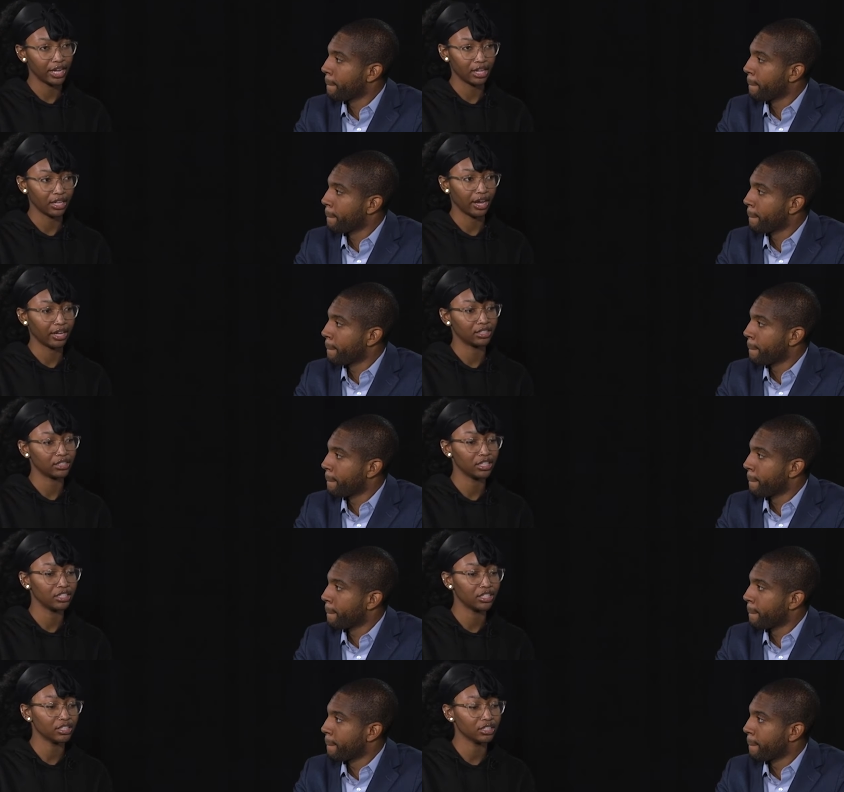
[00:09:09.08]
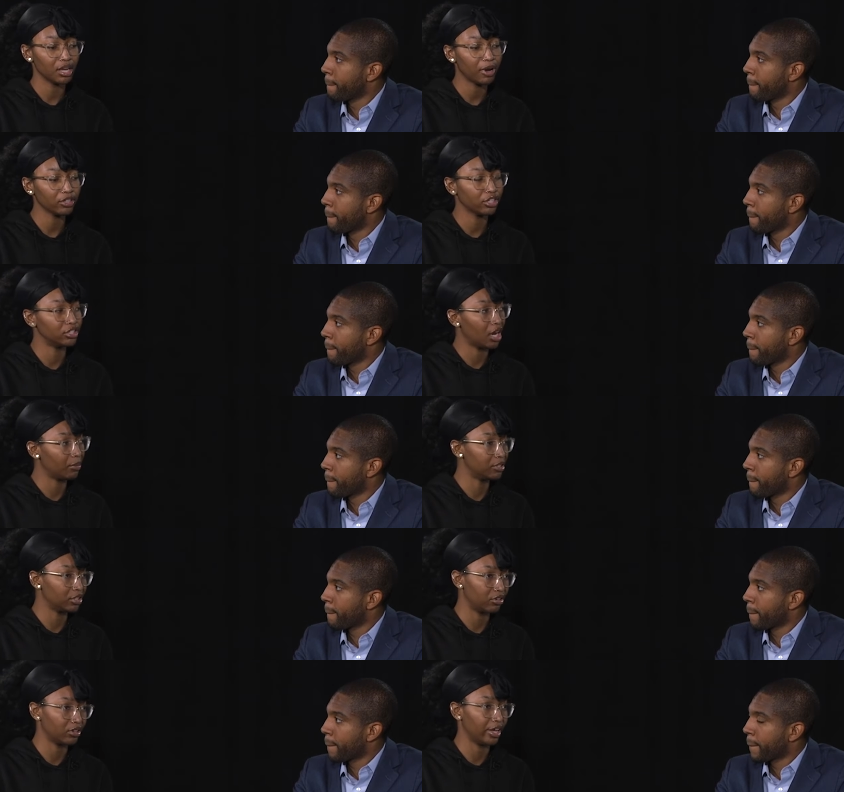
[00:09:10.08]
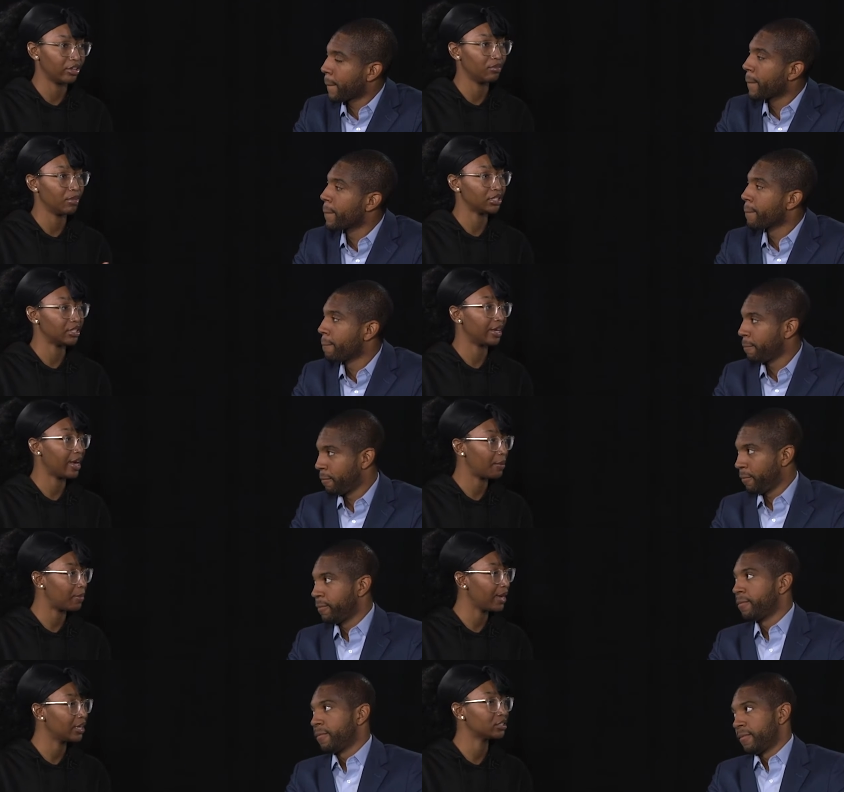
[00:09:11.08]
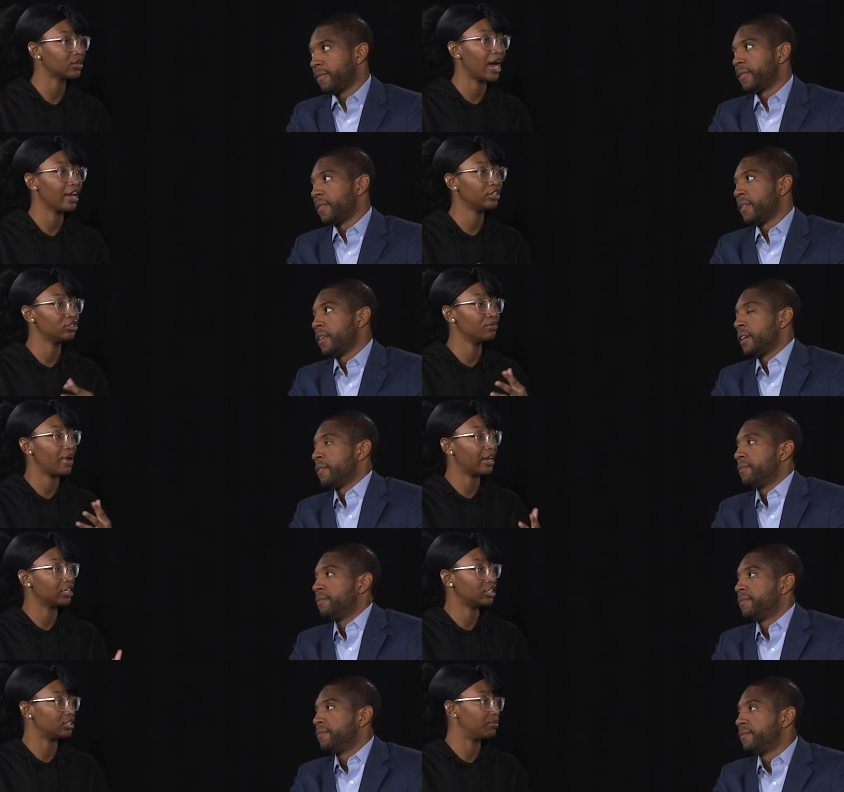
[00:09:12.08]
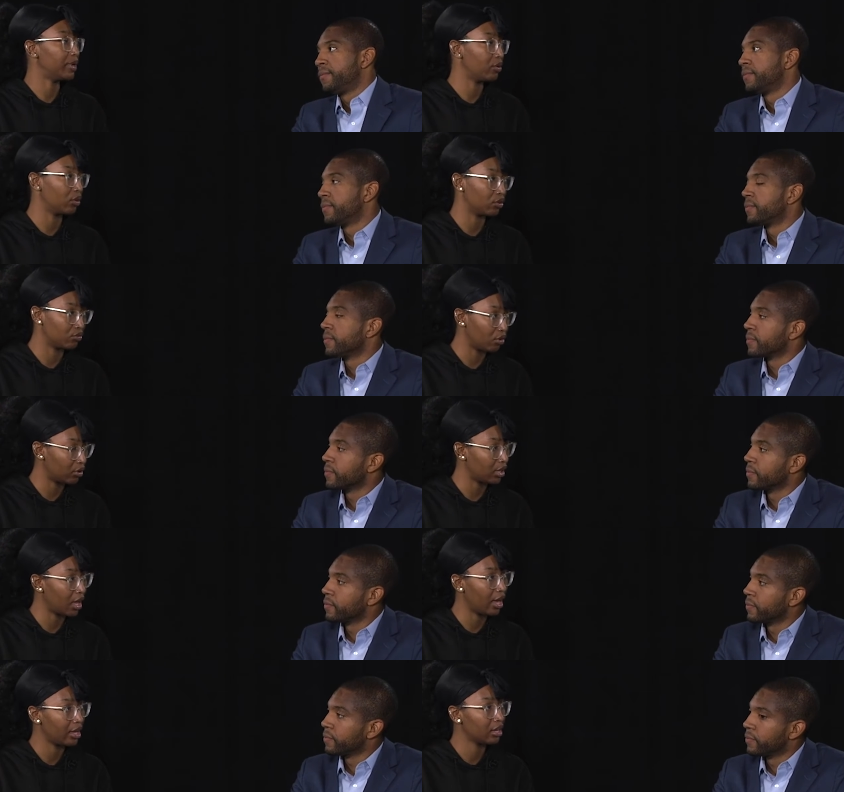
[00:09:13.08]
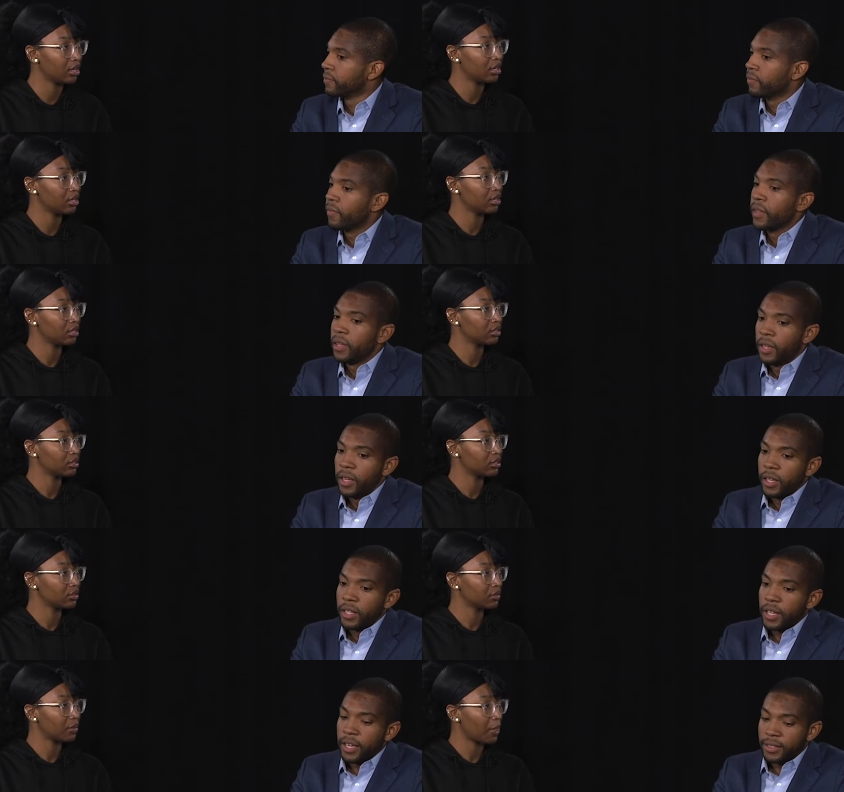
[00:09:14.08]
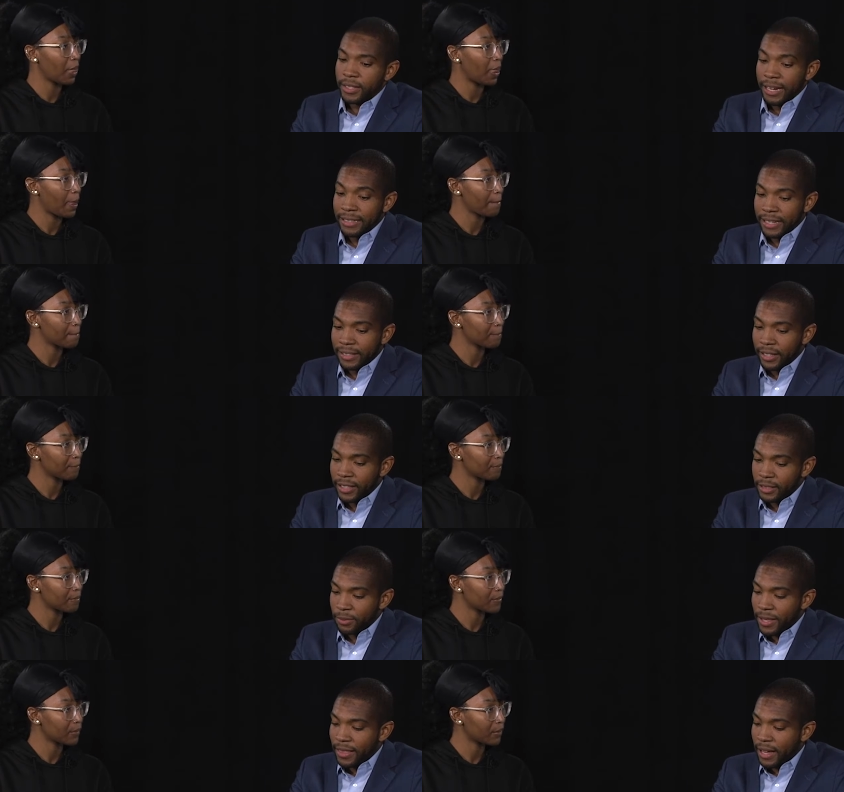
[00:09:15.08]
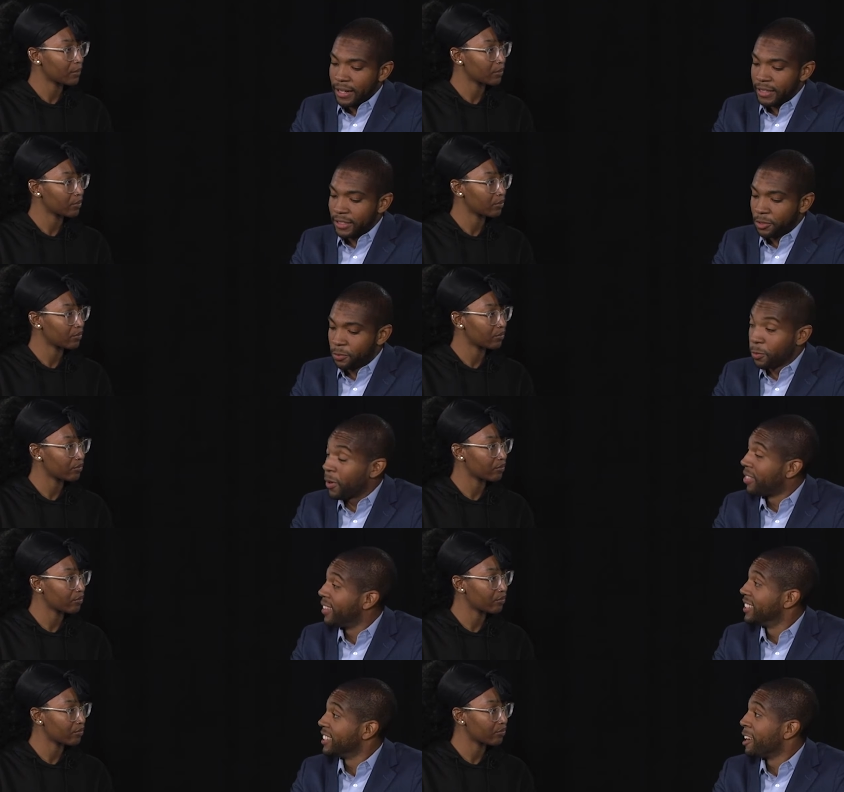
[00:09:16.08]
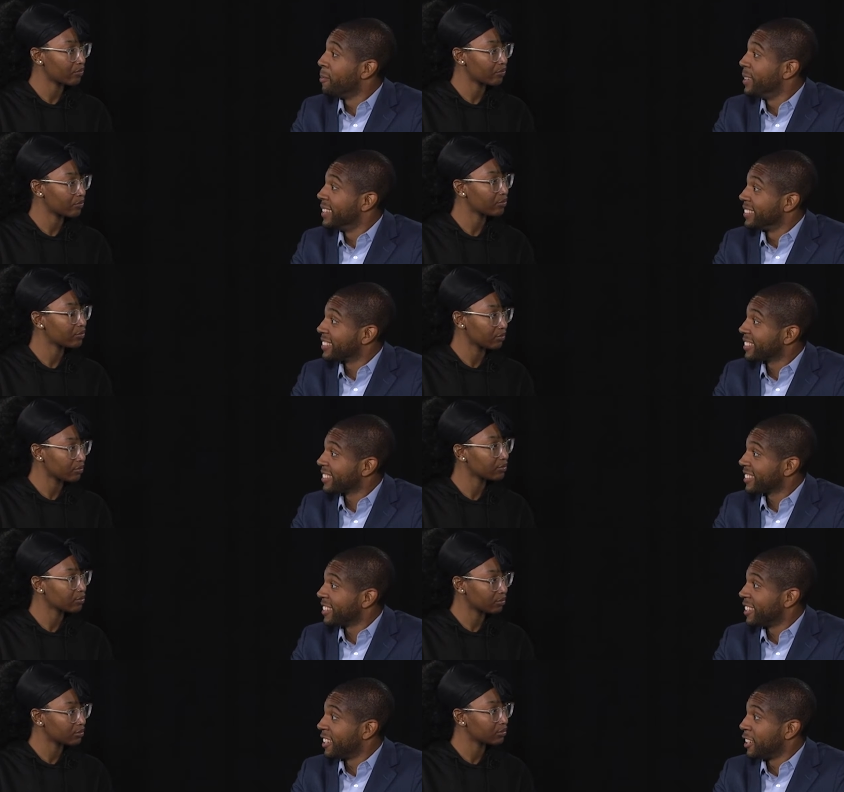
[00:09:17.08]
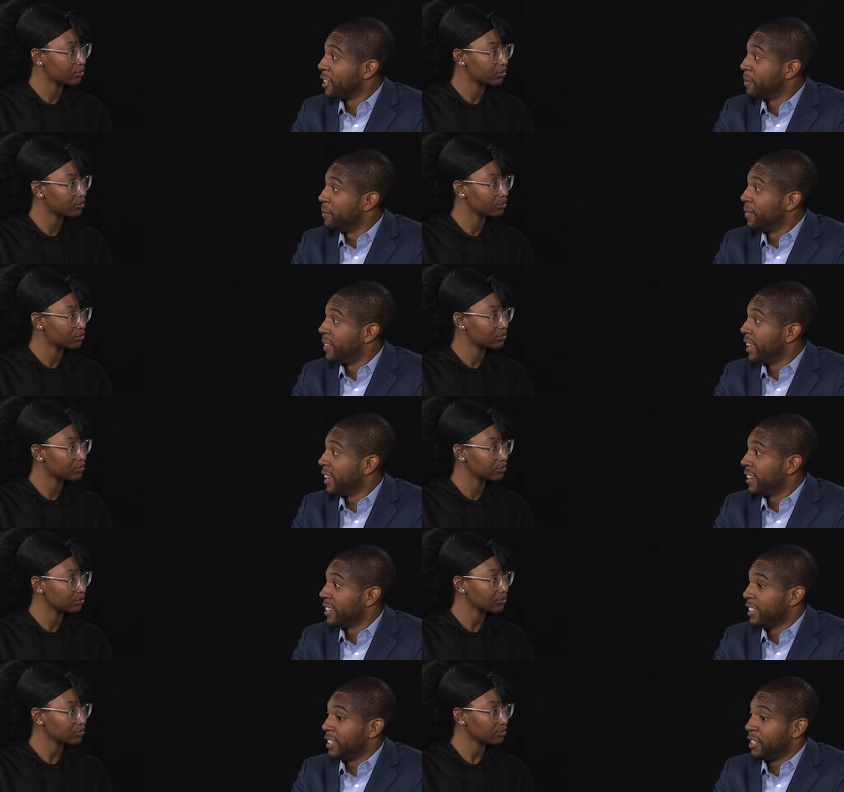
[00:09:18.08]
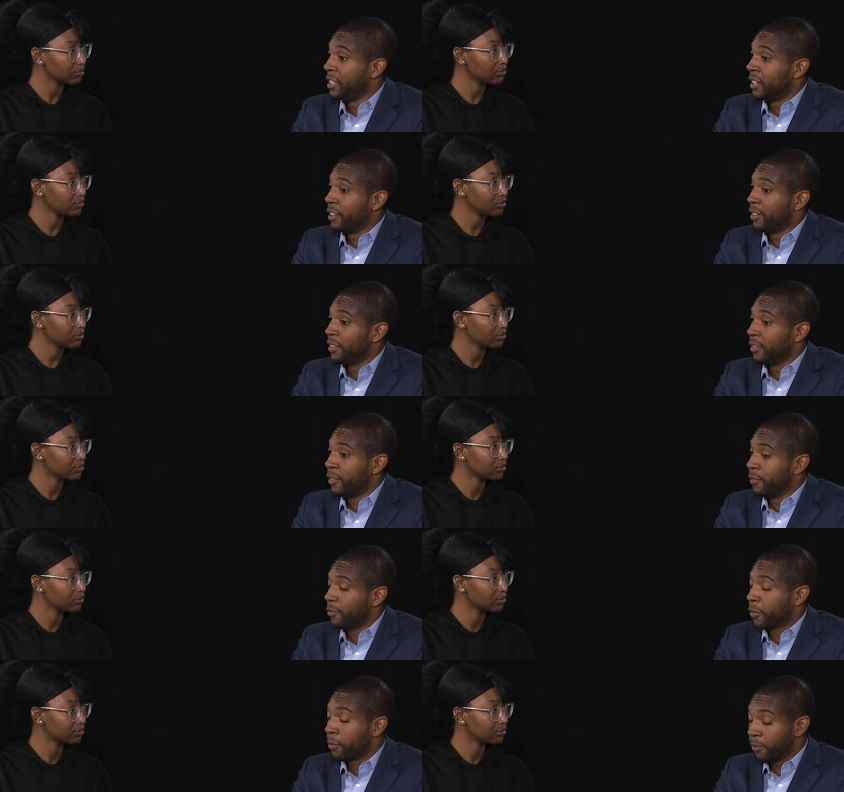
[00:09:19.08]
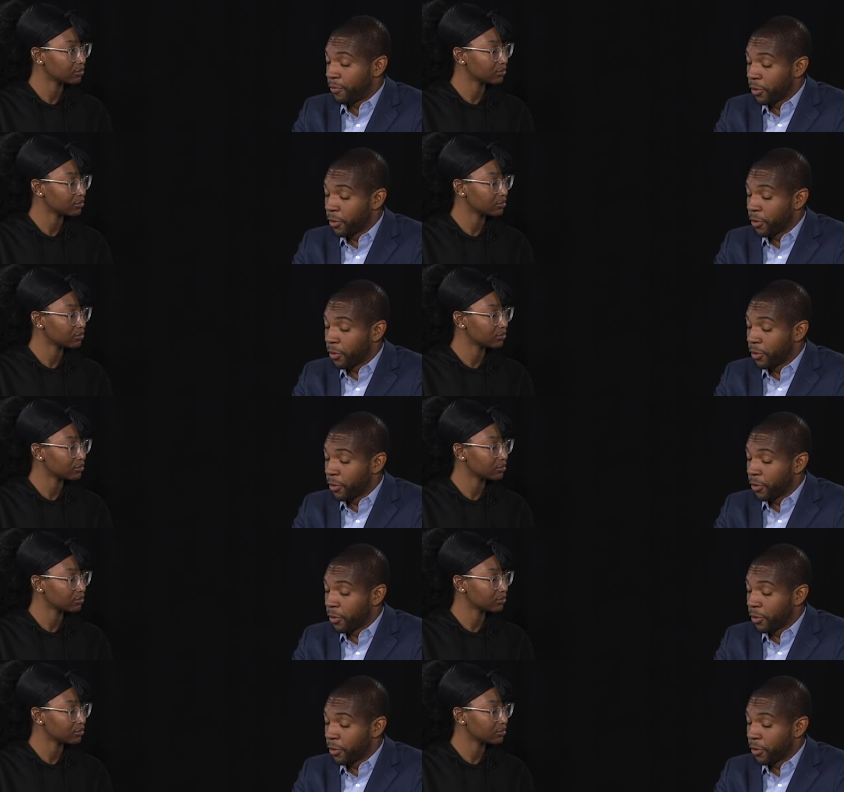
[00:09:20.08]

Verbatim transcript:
Speaker 1: deadlines and just about your job in general? Like you mentioned the campaign, so how did you manage just being on the road a lot?
Speaker 2: Yeah, tight deadlines. I mean, that is what the job is. Um, that you know, from